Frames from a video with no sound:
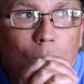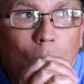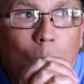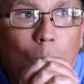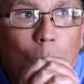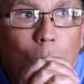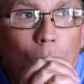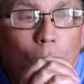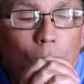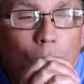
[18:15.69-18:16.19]

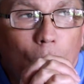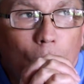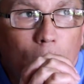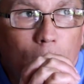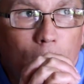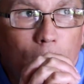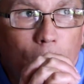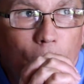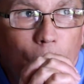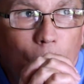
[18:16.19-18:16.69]
you'll look
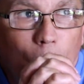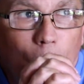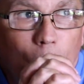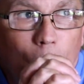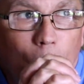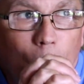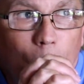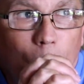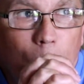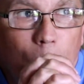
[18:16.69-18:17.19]
okay
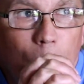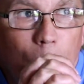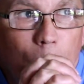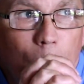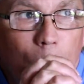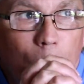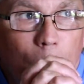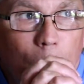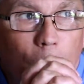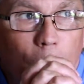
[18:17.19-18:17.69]
for
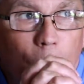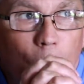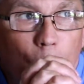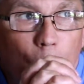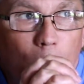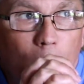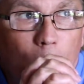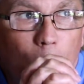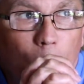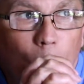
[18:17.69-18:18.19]
a
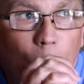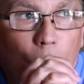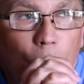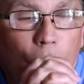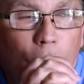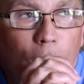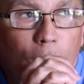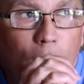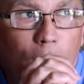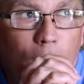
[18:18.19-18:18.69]
few
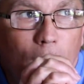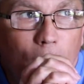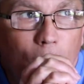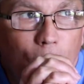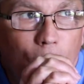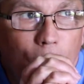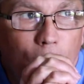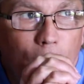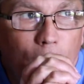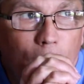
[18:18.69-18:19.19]
hours, and then
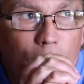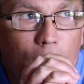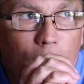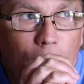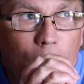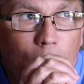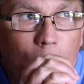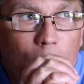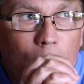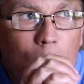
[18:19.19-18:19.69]
after
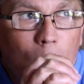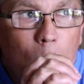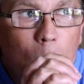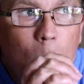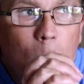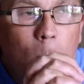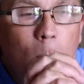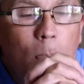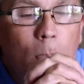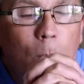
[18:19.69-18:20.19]
that,
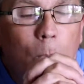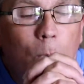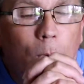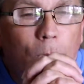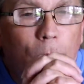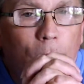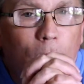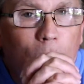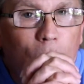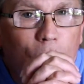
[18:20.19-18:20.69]

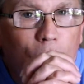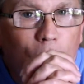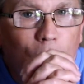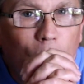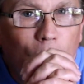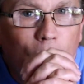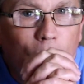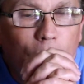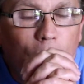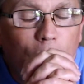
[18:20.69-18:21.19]
when things
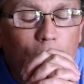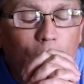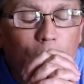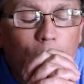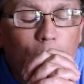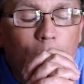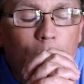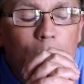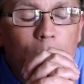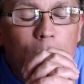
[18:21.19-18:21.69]
start
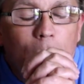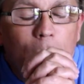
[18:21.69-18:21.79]
setting,